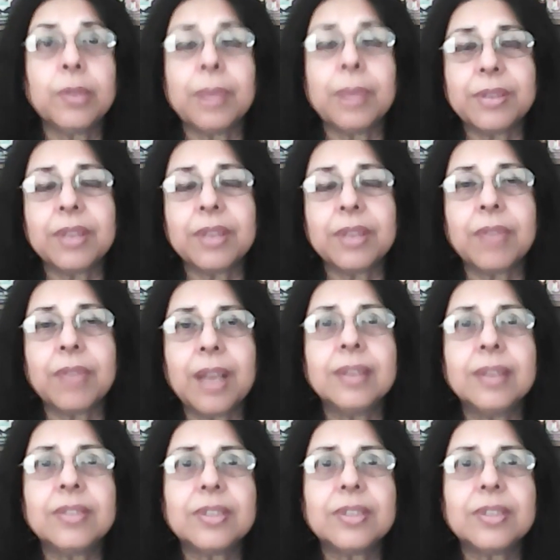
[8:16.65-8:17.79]
domestic
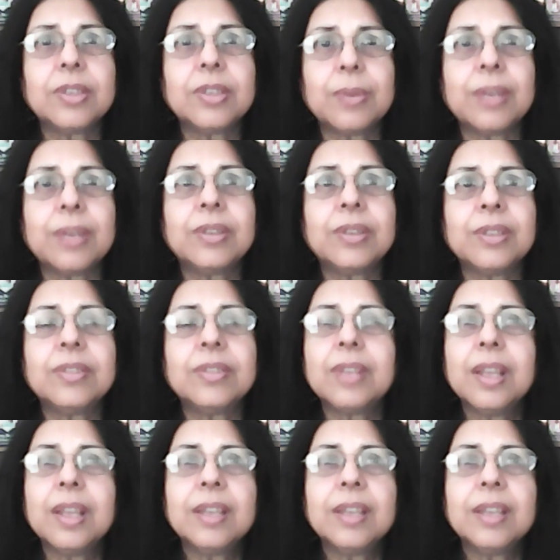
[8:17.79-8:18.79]
violence situations,